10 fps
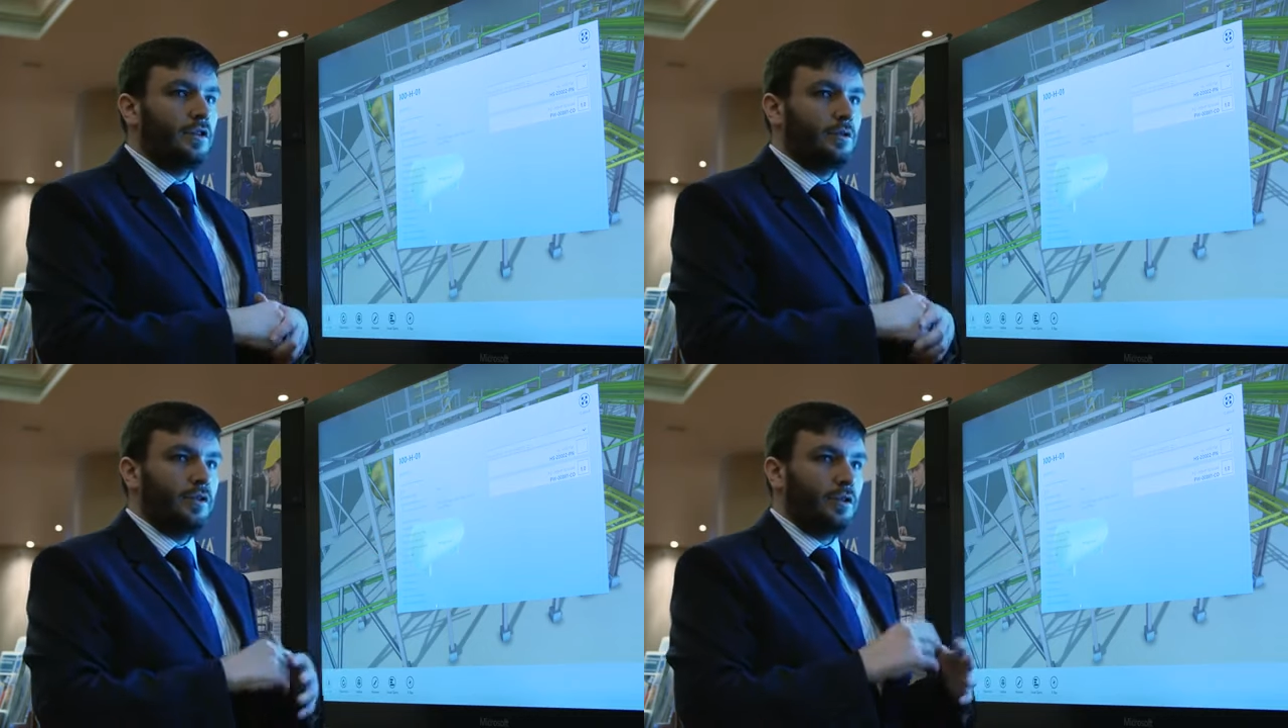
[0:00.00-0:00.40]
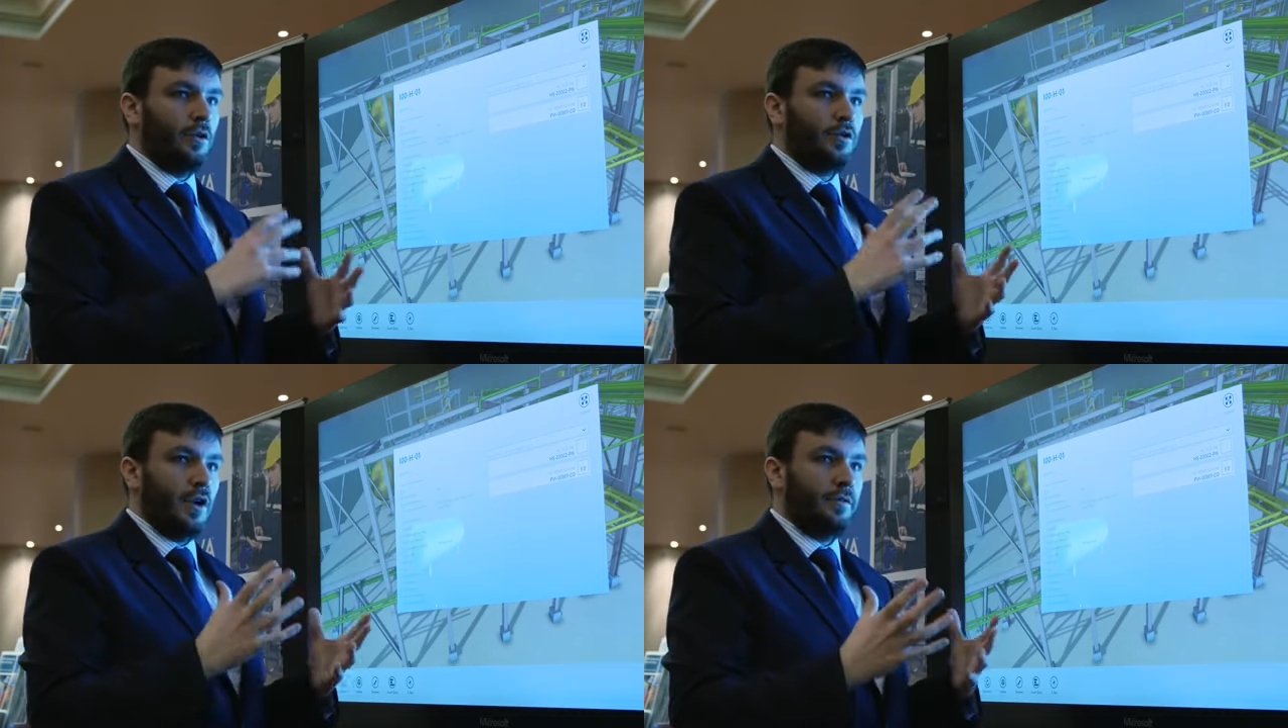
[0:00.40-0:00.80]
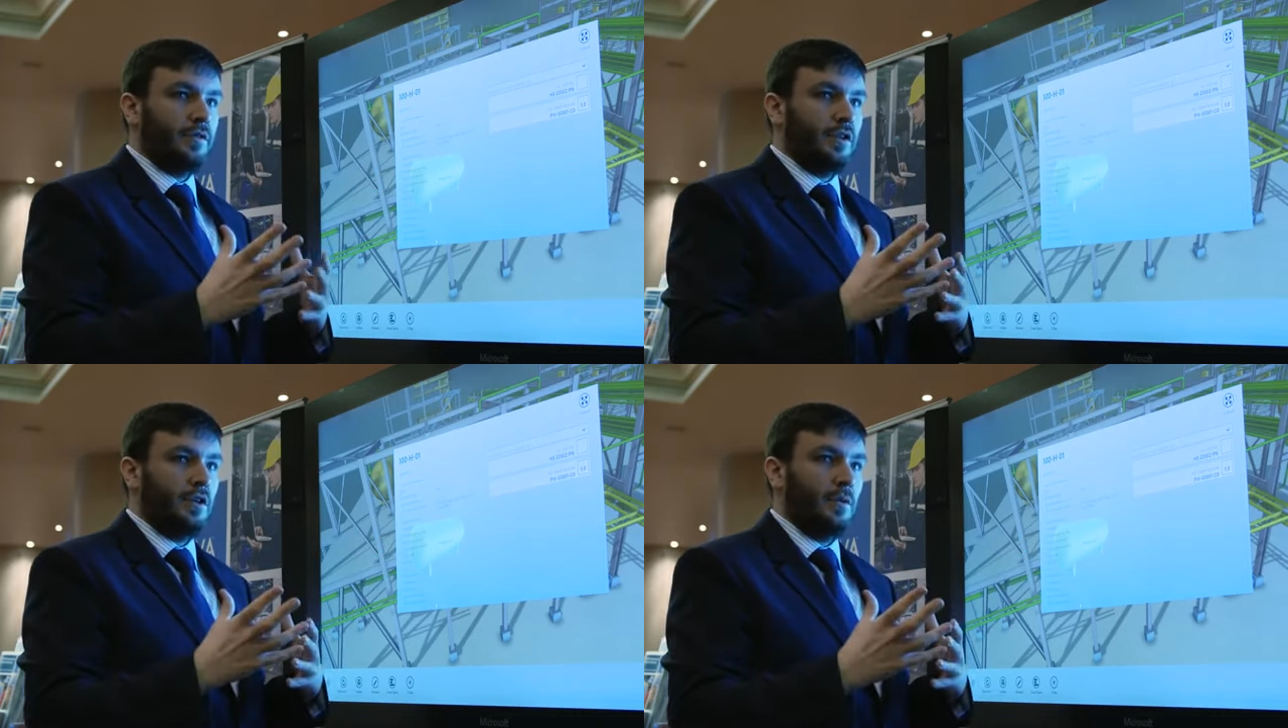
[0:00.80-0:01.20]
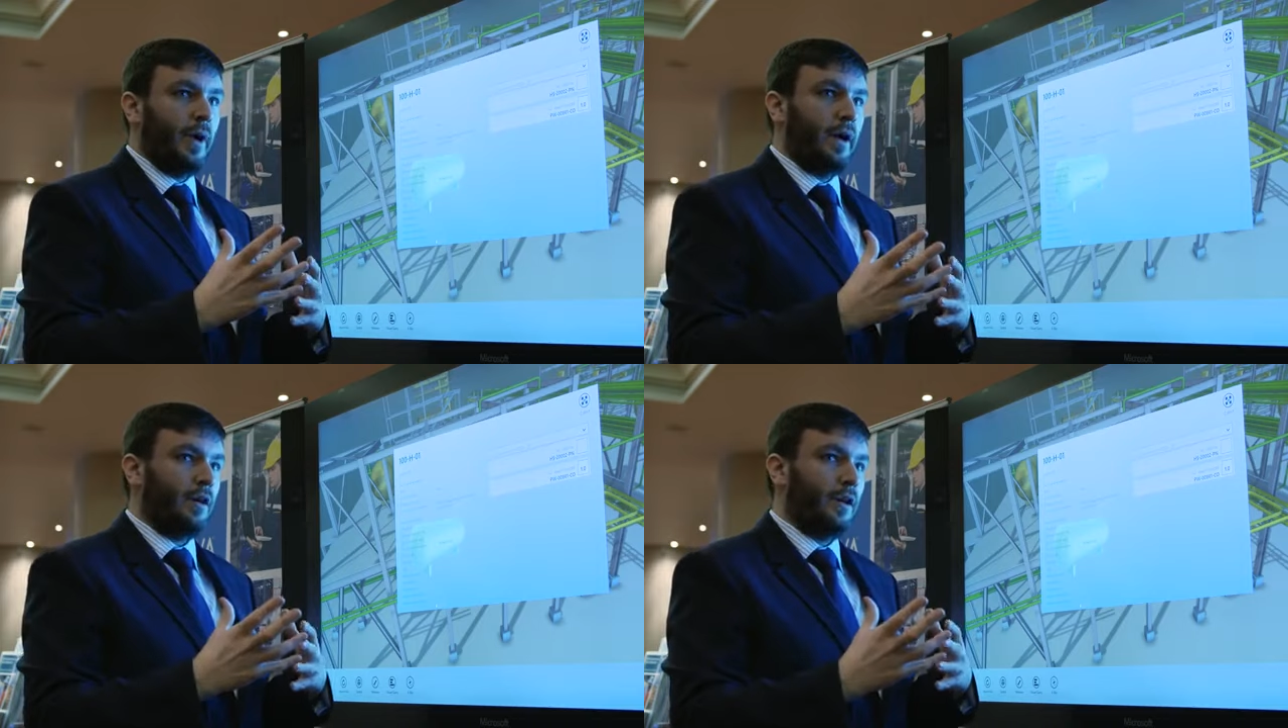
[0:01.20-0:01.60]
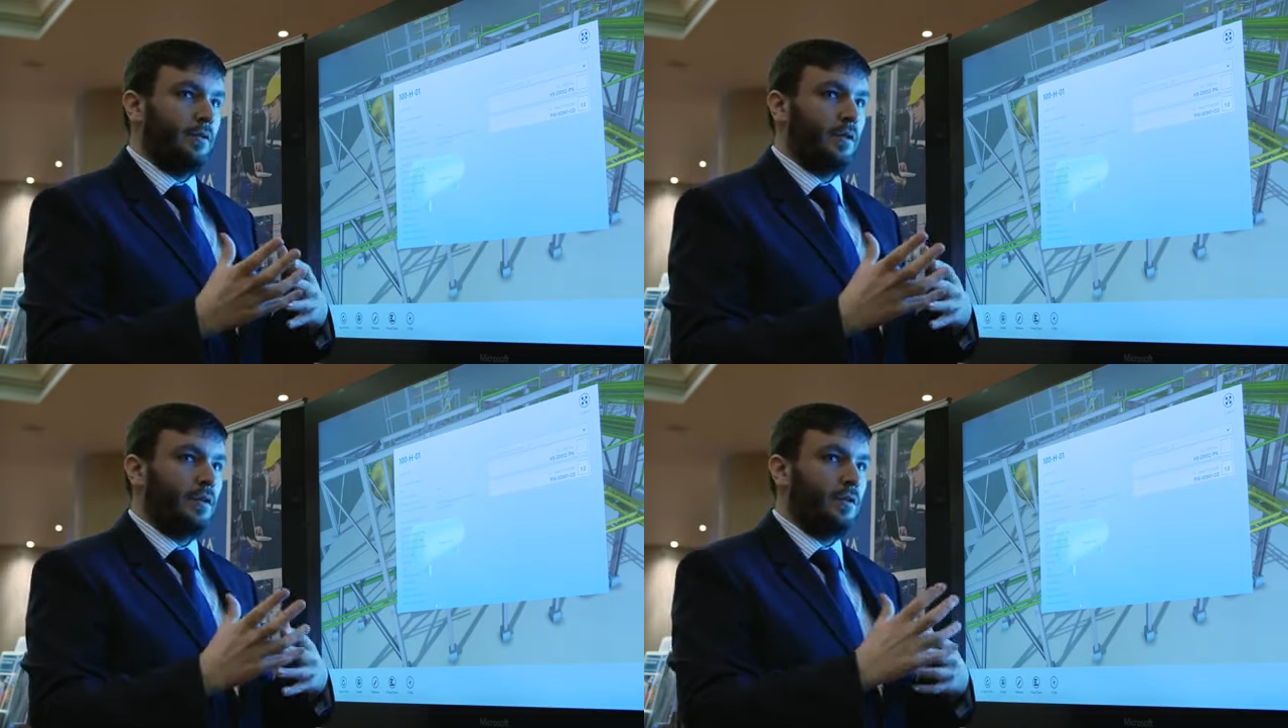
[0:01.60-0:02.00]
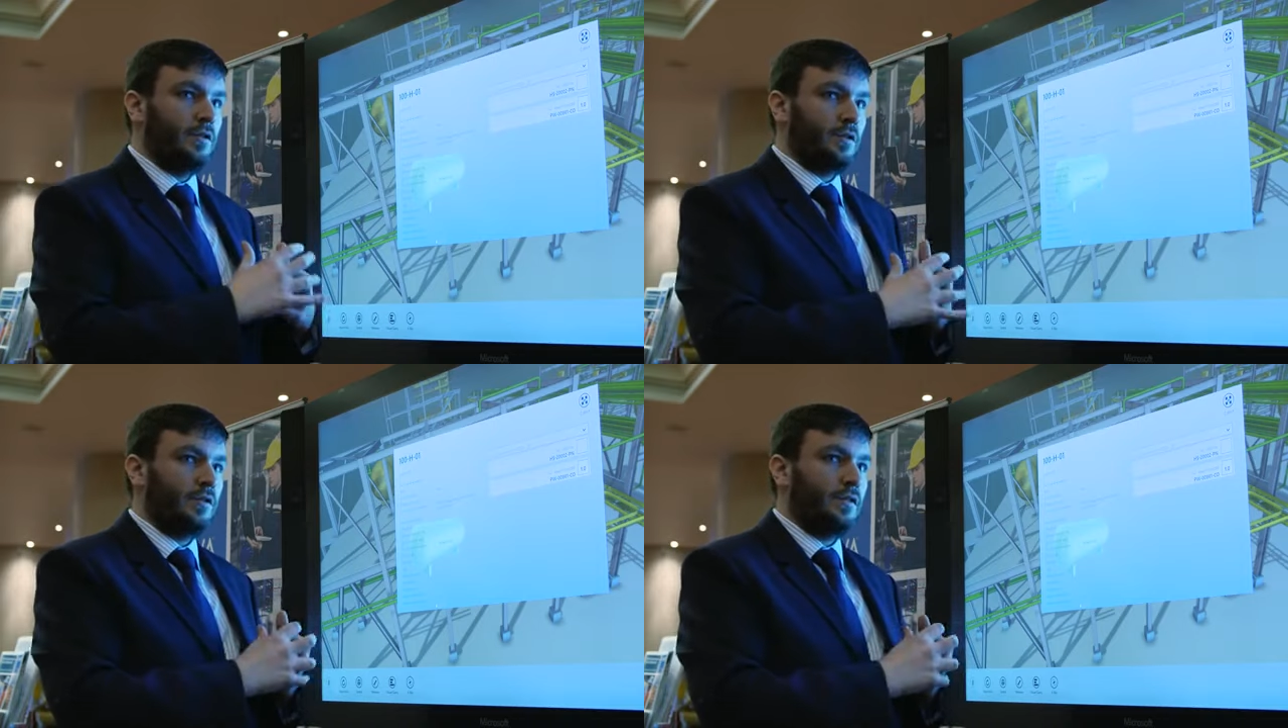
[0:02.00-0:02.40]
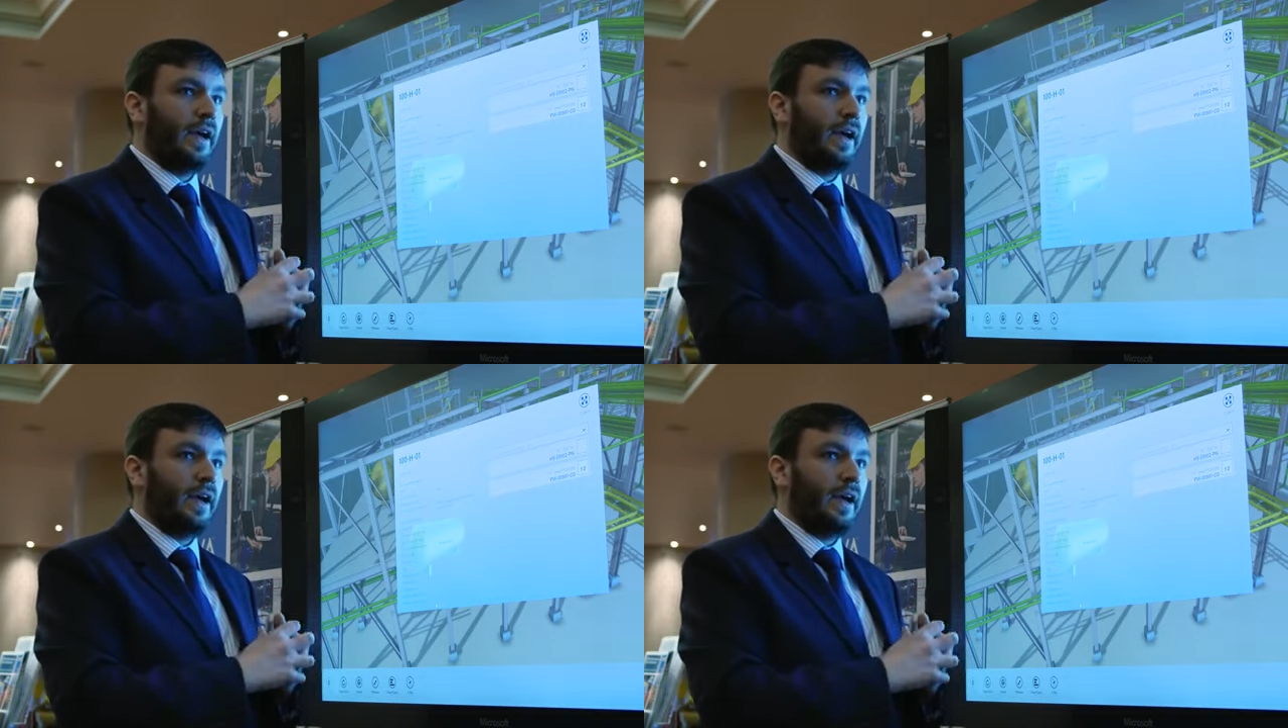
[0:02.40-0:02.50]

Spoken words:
So it's cross-referencing in the background those